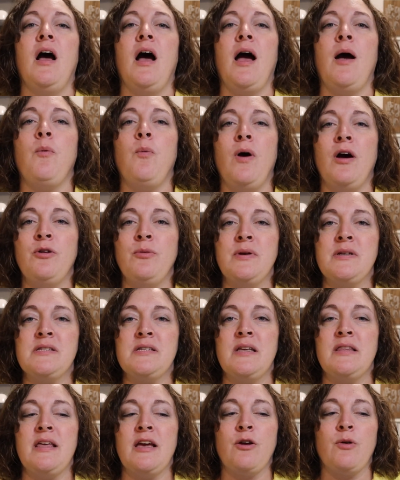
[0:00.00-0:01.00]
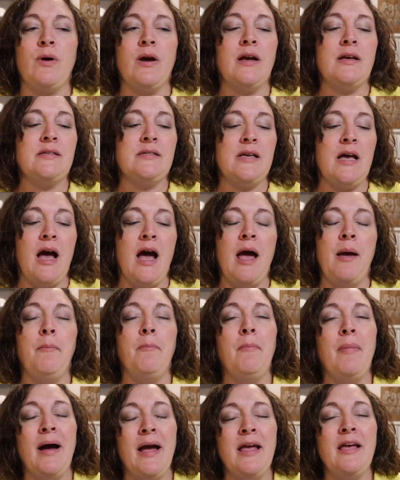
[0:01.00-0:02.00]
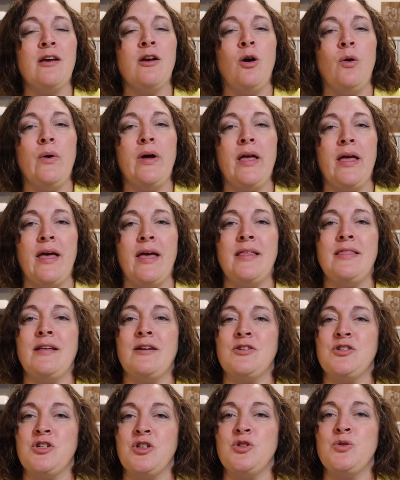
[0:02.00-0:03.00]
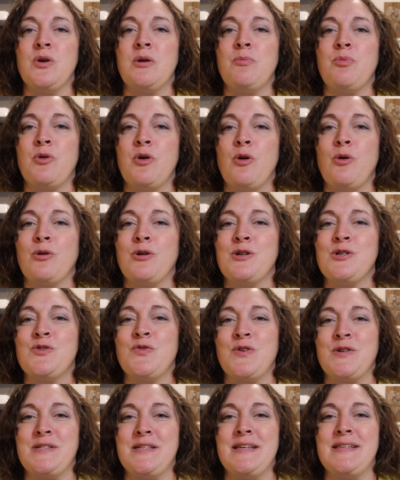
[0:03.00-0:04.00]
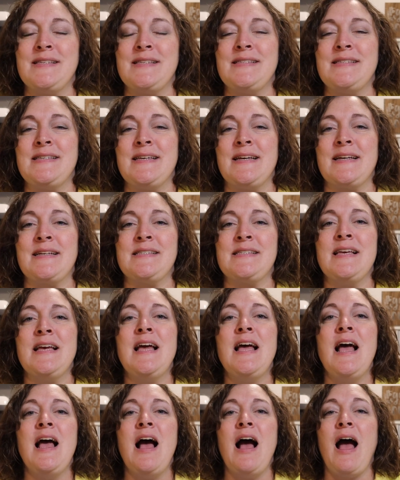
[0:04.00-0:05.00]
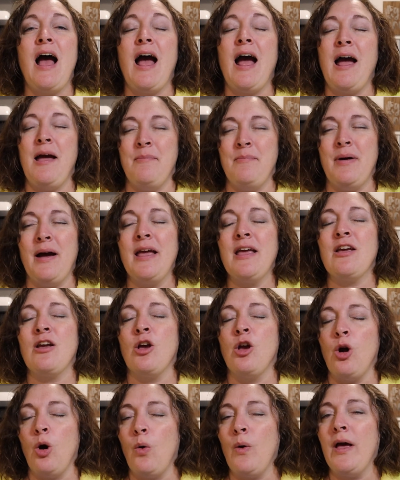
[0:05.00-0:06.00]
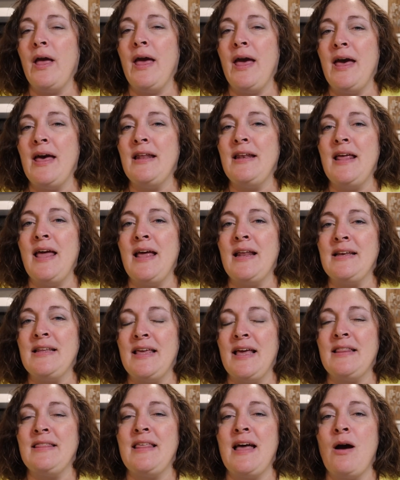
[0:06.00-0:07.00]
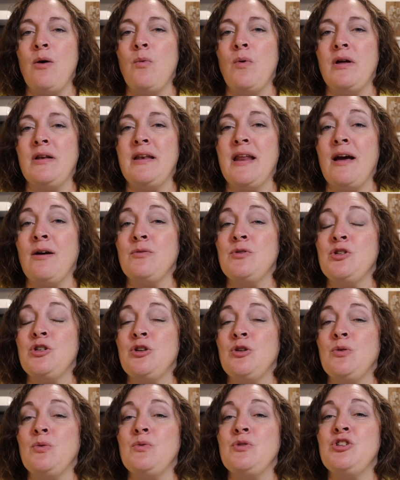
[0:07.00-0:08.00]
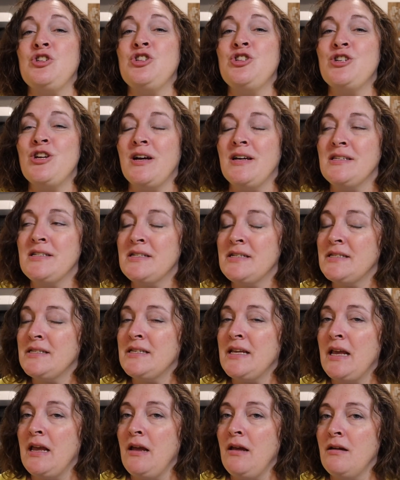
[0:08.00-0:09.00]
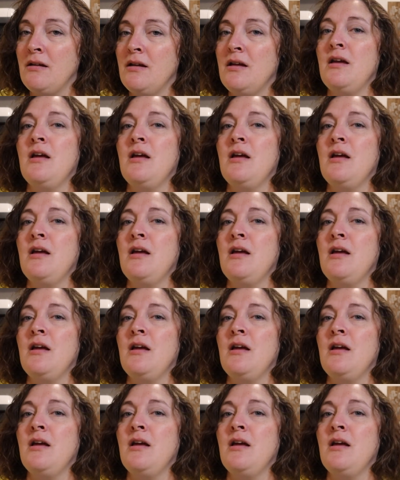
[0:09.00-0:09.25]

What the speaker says: I want to extend that grace. I might go ahead. They're still doing pre-orders for season 6. I might go ahead and get that one now too, just to see.